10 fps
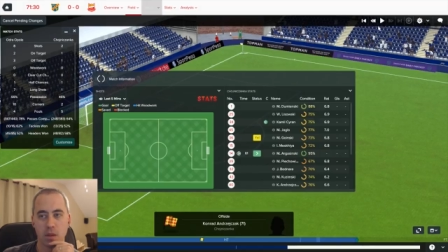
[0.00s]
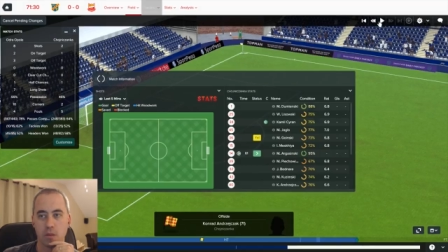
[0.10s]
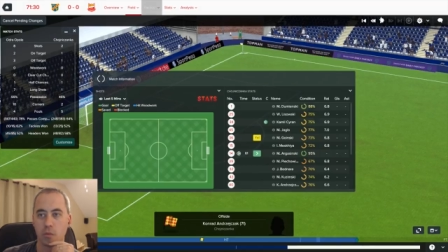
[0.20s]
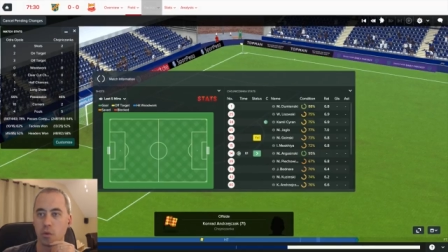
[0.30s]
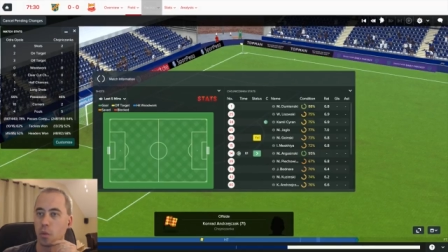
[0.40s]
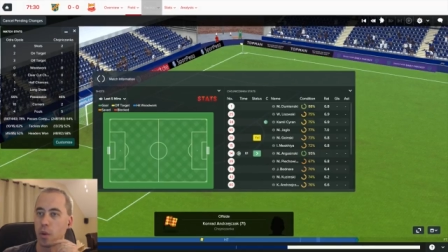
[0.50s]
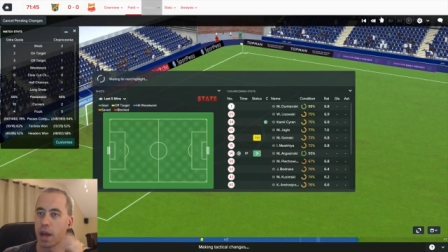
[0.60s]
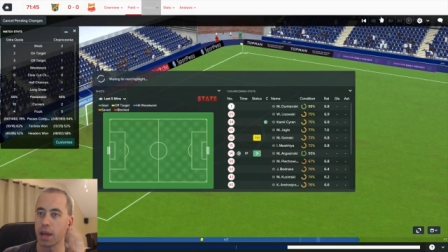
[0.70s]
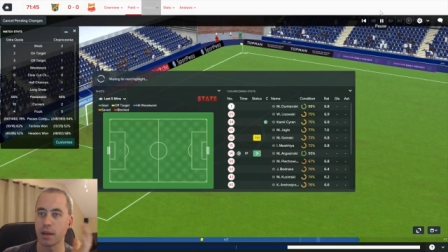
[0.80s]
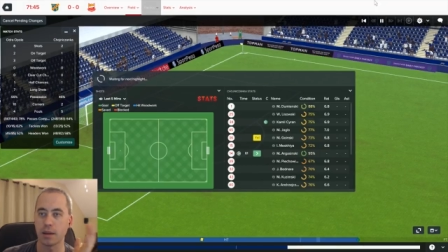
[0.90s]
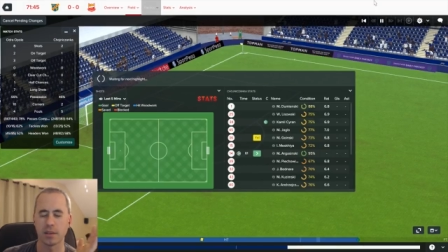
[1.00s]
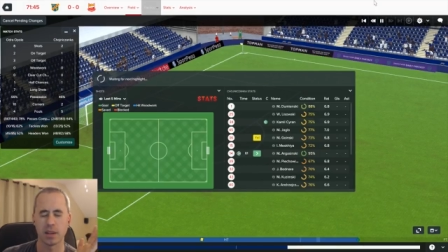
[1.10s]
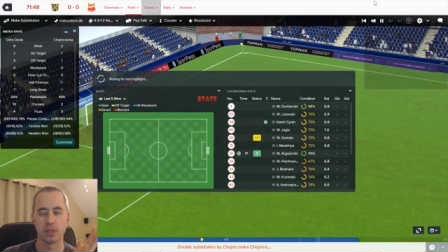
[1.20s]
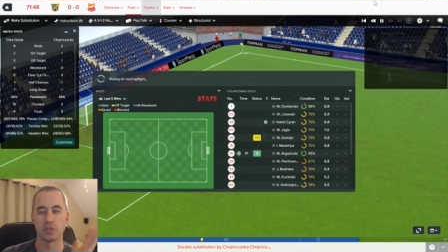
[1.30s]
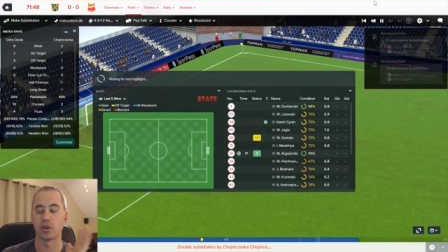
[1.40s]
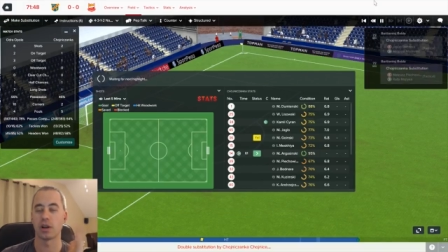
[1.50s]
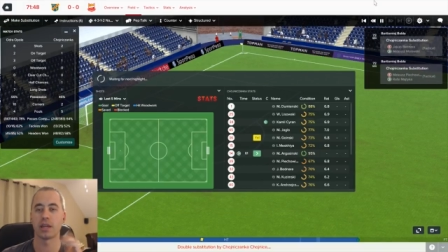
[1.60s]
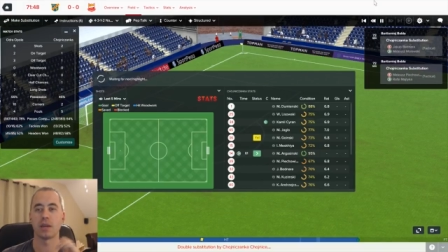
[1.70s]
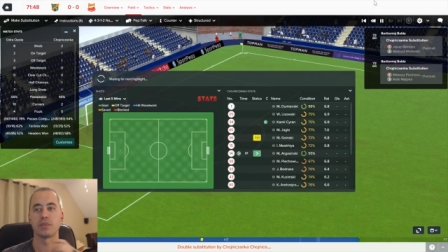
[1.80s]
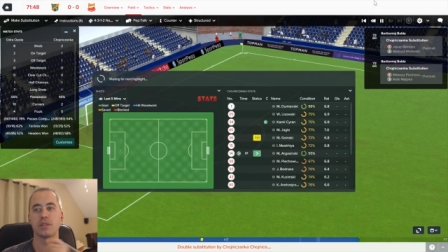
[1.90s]
We're away. A draw
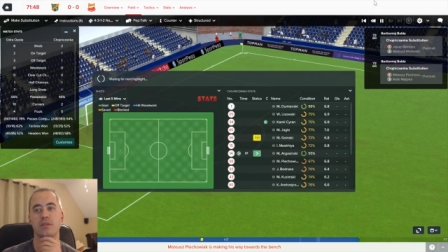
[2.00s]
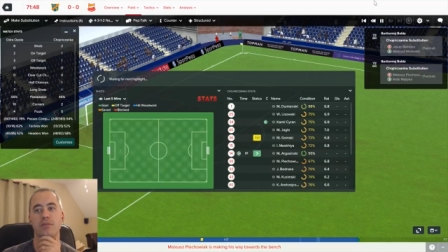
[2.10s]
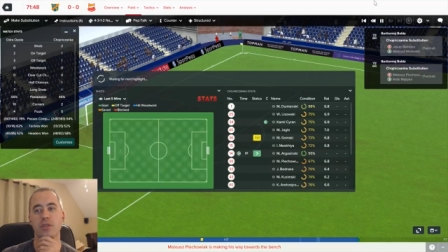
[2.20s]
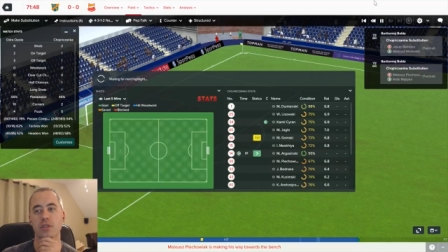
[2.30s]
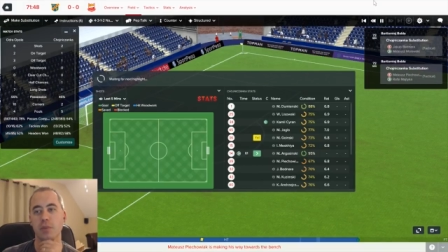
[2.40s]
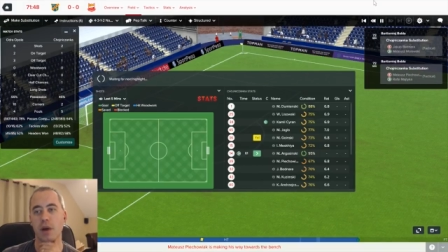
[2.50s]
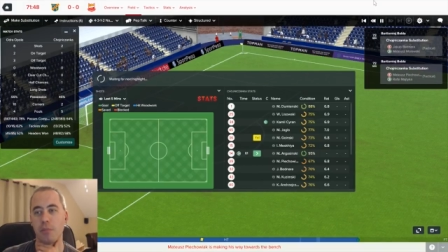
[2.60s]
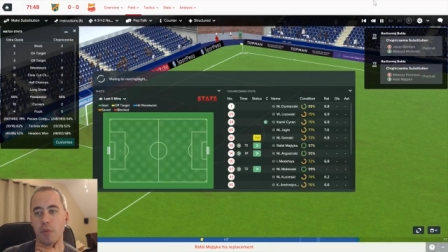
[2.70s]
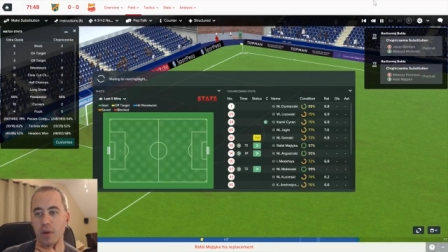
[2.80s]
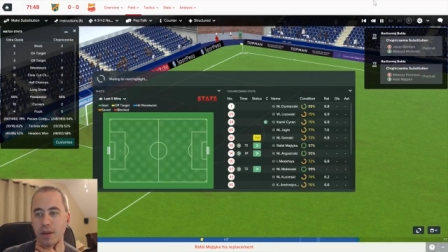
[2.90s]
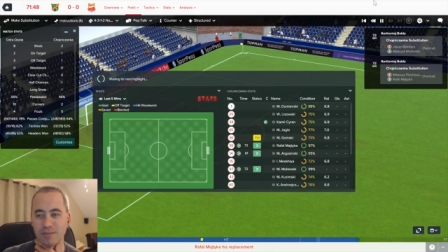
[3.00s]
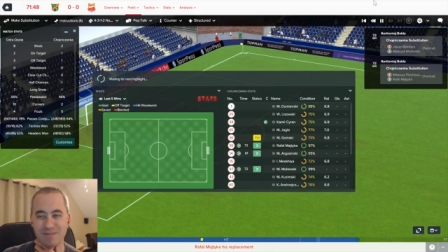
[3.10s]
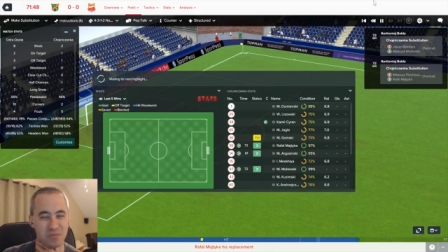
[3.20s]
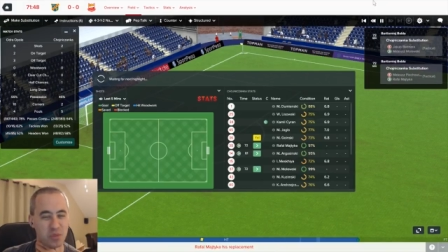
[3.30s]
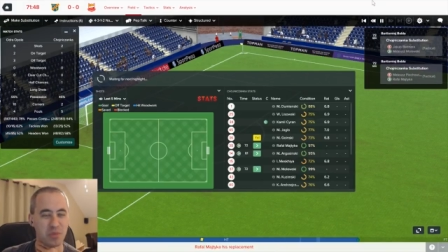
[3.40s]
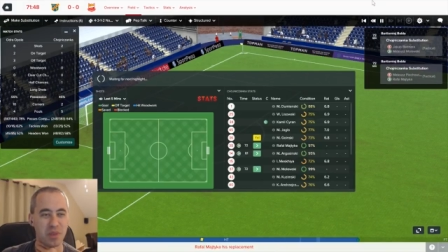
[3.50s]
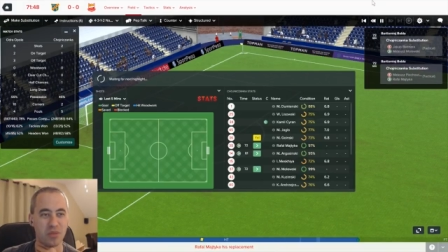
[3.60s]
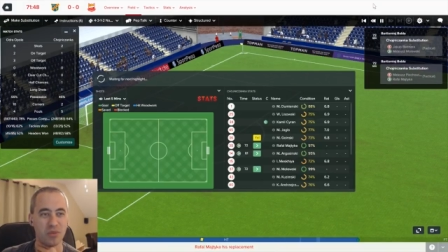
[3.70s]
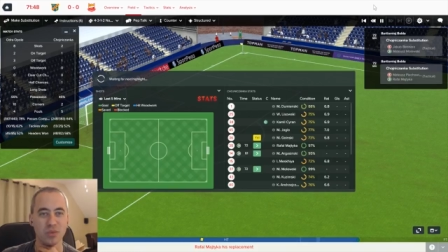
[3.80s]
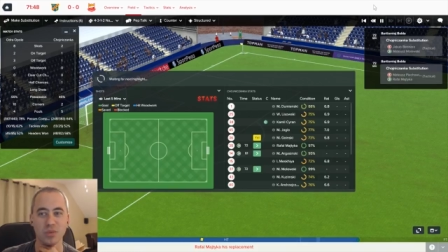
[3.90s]
keeps us in first by a point. Wouldn't be
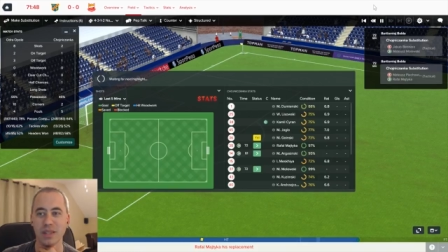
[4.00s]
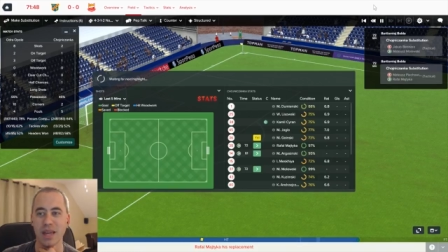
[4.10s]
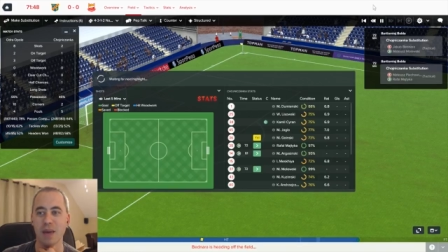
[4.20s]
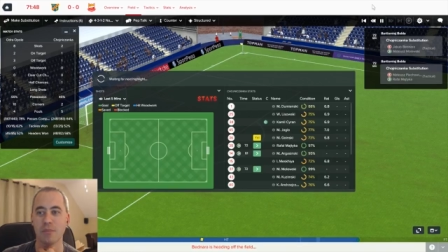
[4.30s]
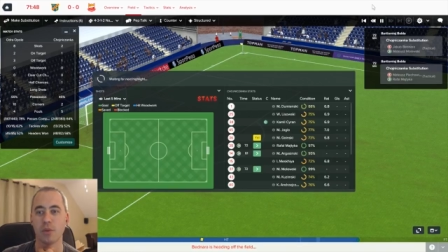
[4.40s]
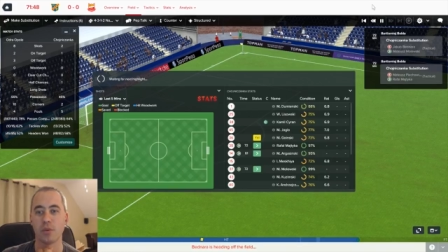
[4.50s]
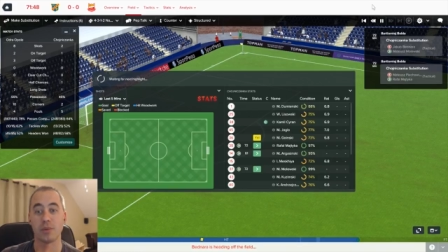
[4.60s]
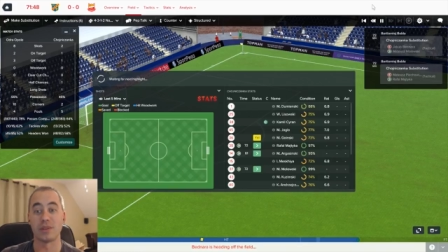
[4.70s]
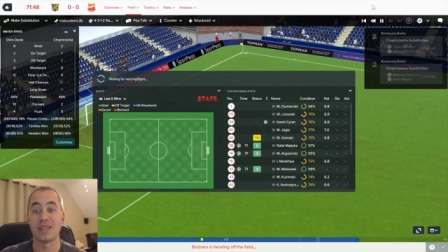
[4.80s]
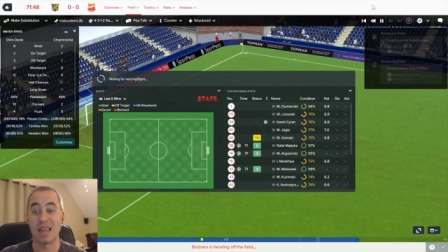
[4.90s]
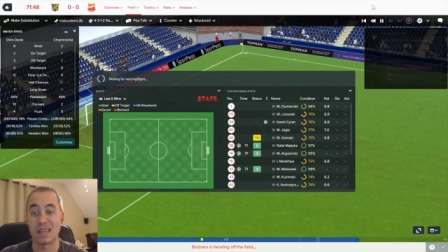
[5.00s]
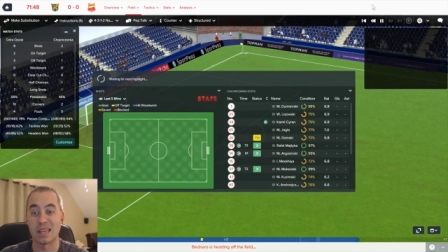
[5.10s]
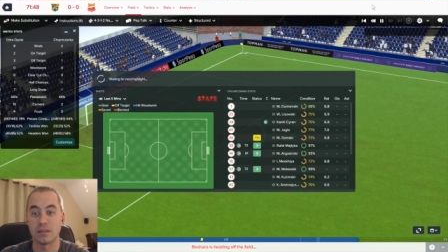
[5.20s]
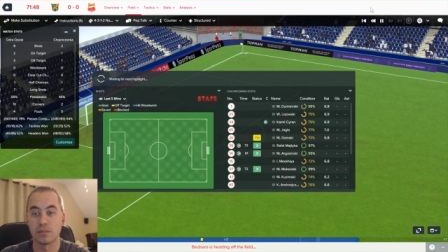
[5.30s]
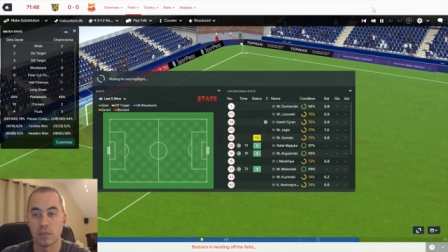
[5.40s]
thrilled with that, but we would take it.